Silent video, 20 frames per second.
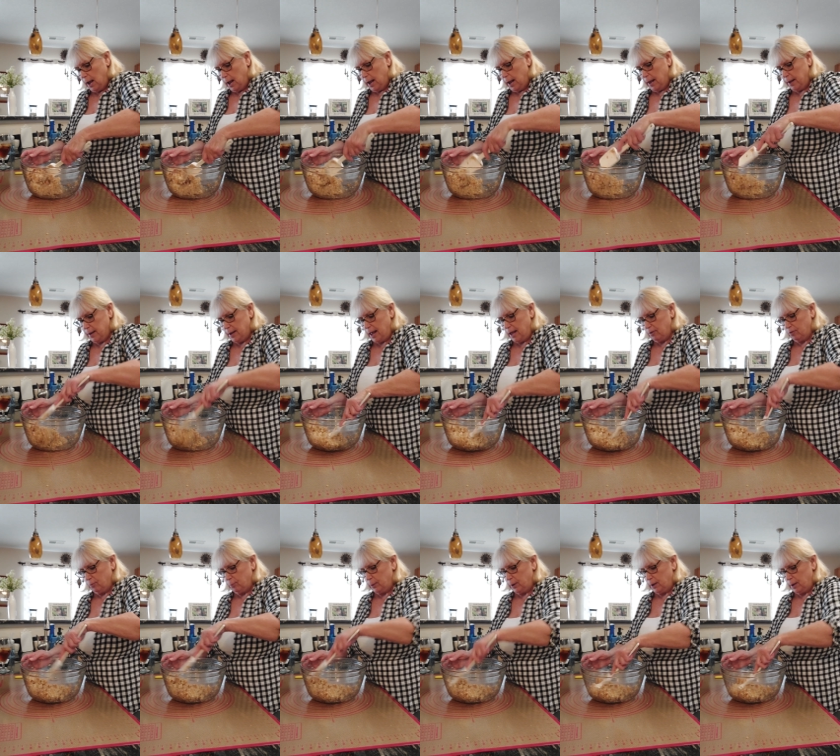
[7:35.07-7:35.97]
And
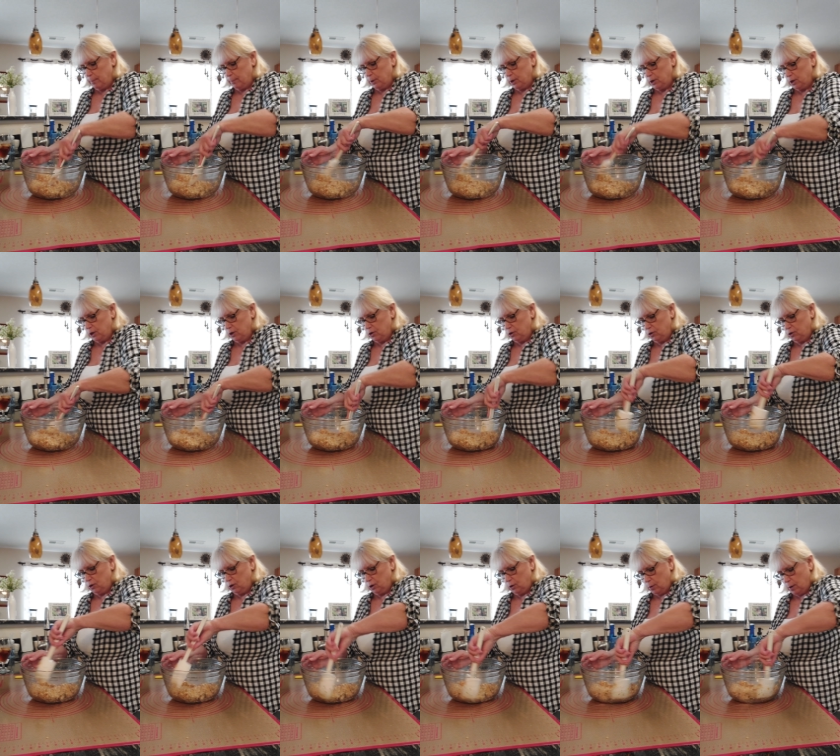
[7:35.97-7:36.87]
that's what I'm going to
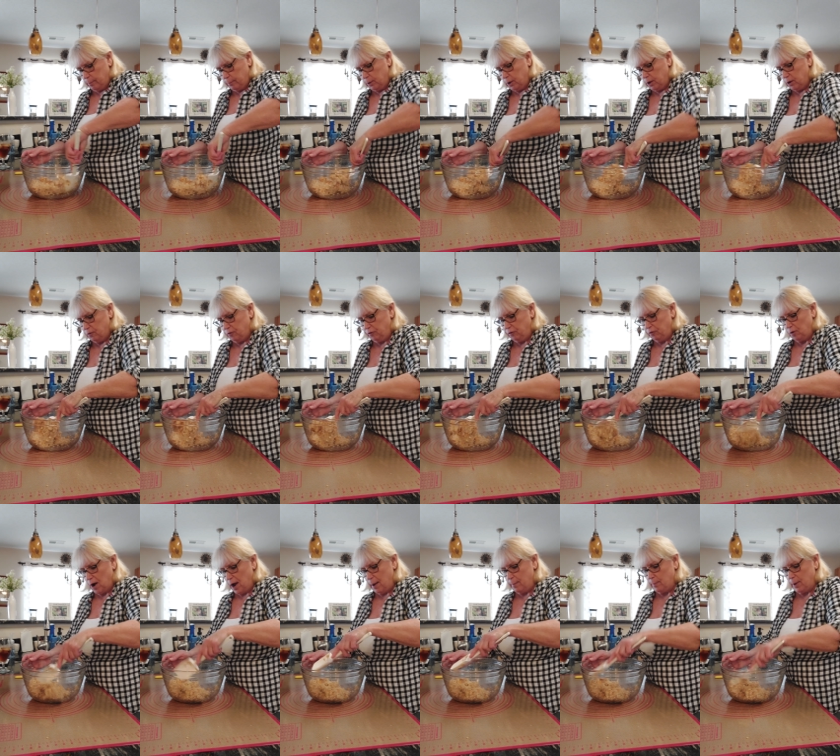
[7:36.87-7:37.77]
do. I'm going to
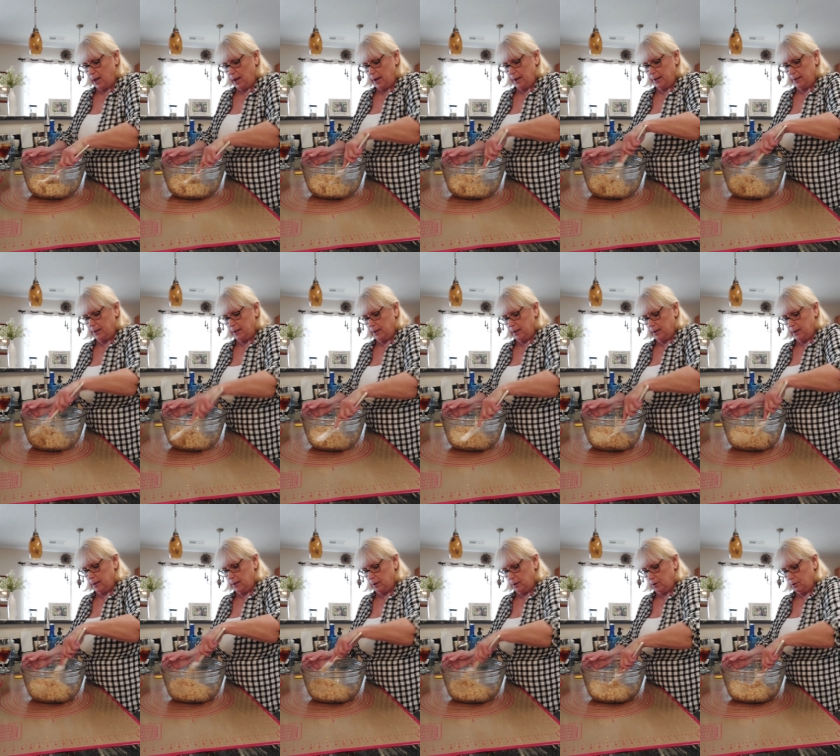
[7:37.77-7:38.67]
fry mine
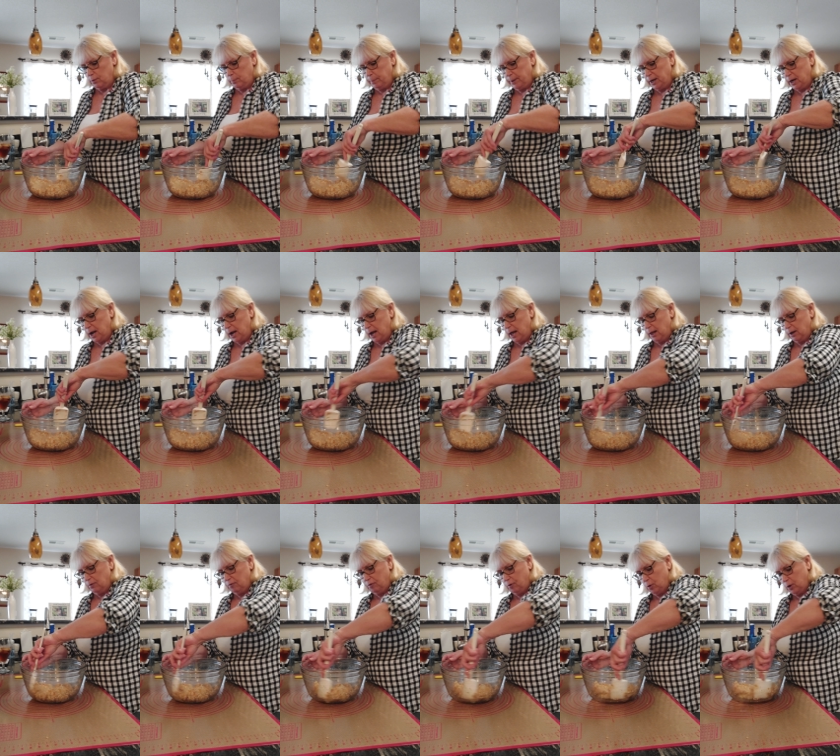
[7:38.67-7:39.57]
in a little bit of
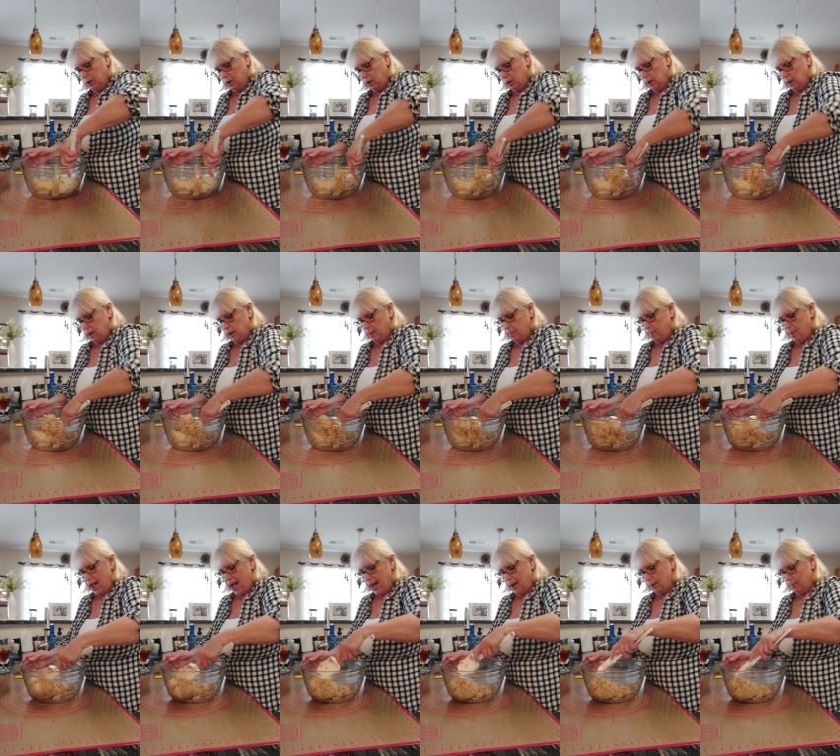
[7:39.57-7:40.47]
olive oil and a
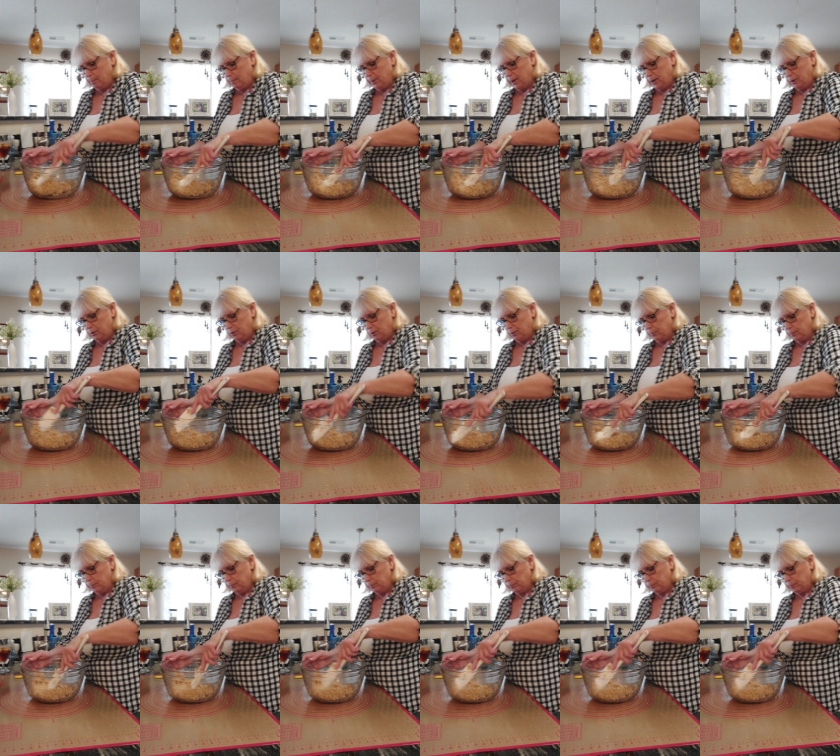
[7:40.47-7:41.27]
pat of butter.